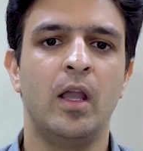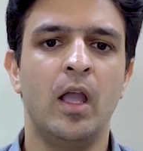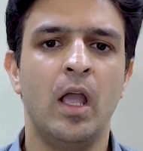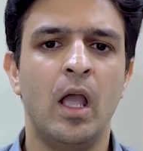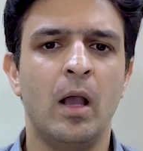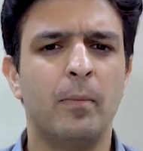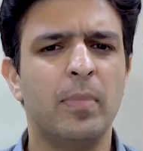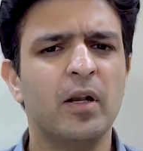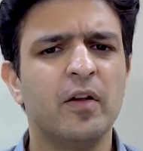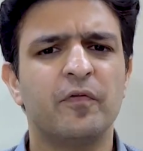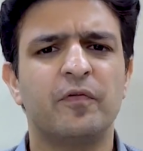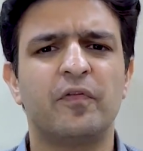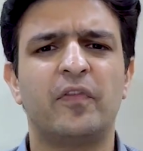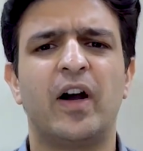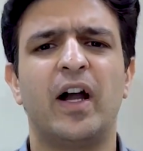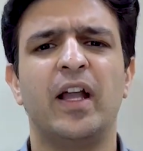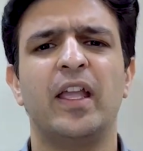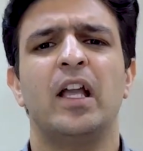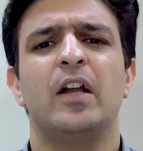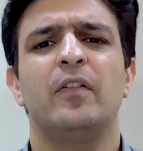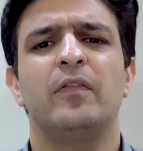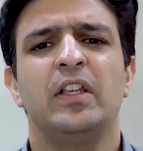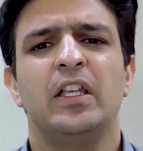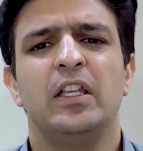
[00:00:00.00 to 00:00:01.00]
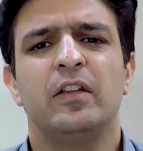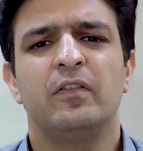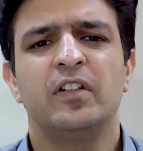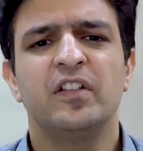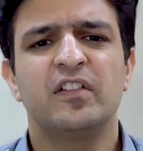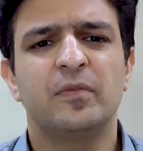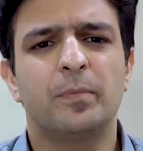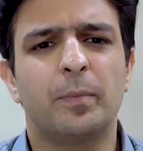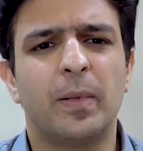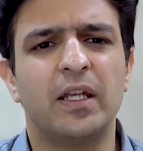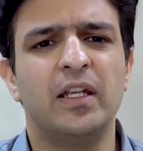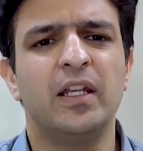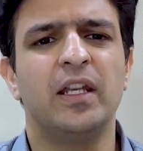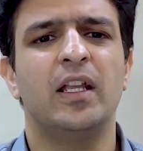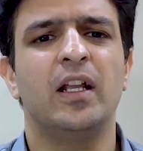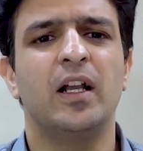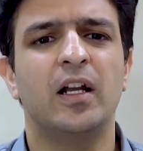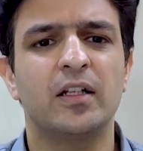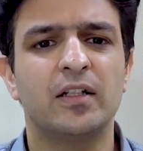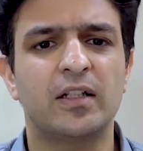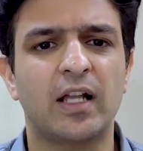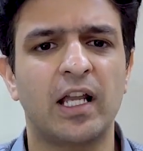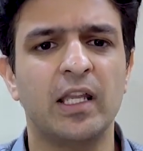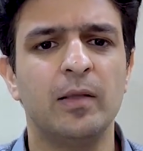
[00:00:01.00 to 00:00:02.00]
But why are we even spending our
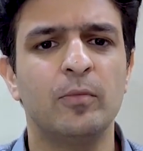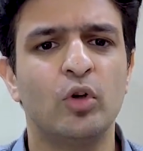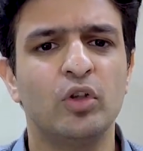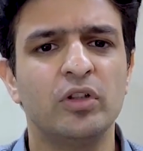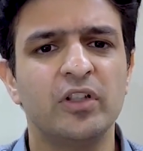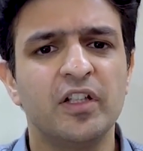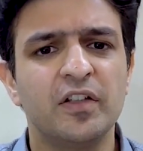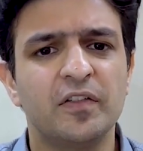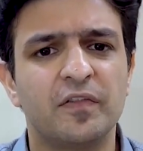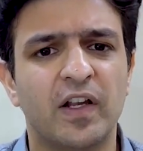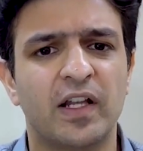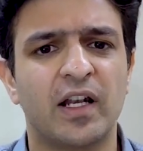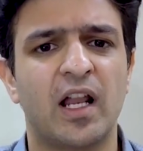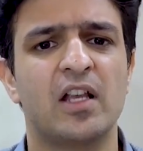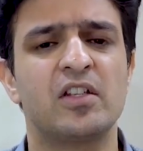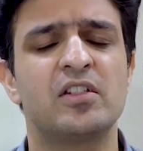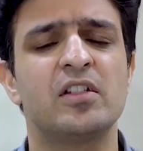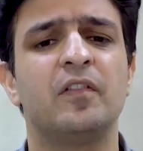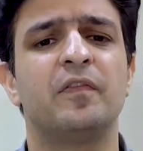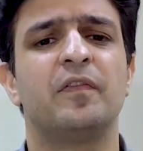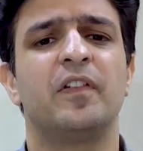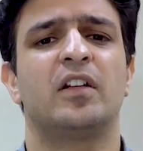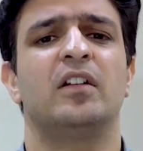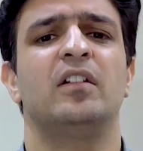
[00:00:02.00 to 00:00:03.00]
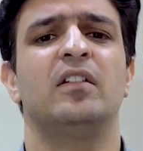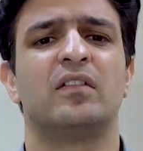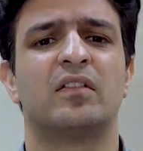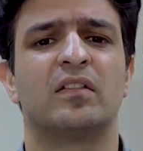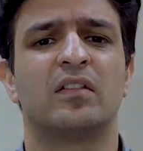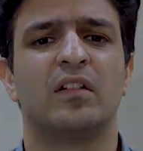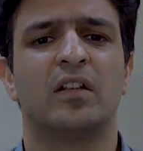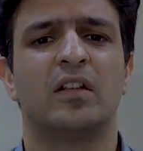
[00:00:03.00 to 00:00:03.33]
time on these financial figures?